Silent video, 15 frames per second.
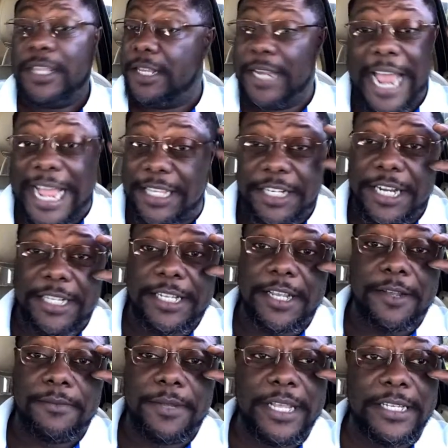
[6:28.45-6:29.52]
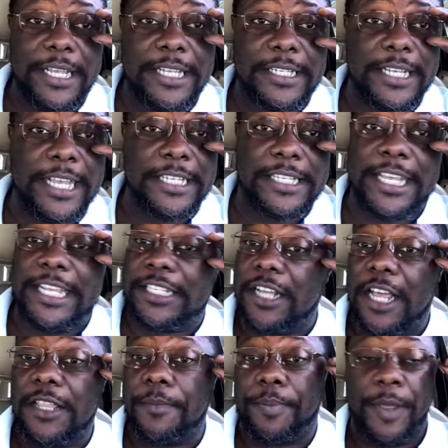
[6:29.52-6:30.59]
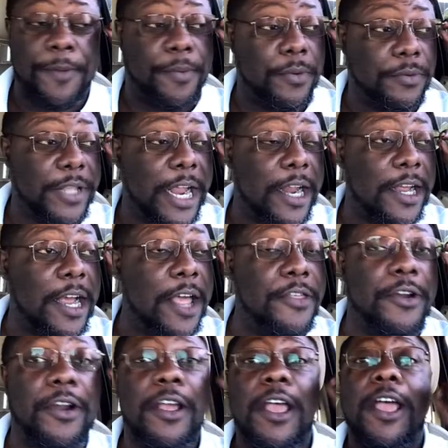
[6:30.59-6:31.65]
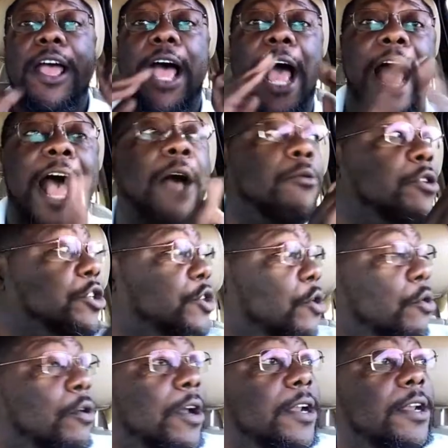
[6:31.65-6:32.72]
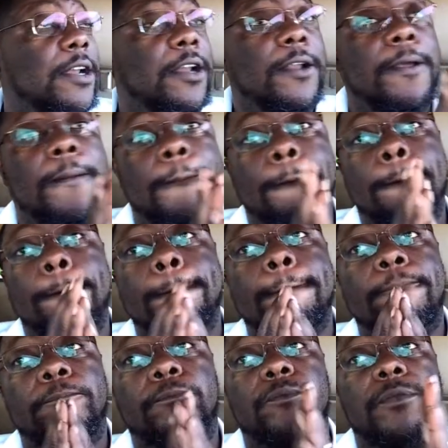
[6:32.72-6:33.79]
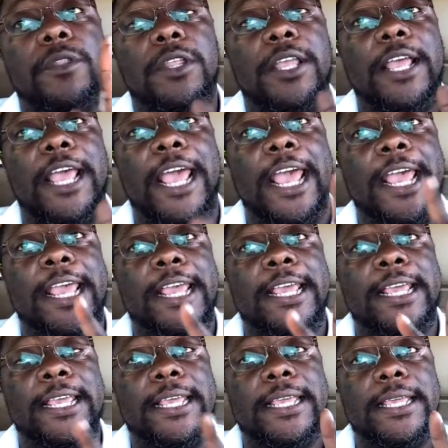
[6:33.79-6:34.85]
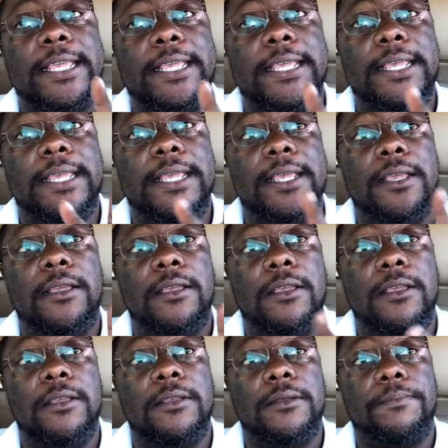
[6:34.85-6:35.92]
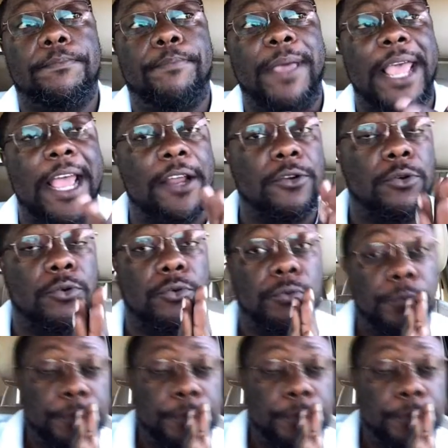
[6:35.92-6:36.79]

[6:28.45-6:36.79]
Not just him, it's other people. I was on a panel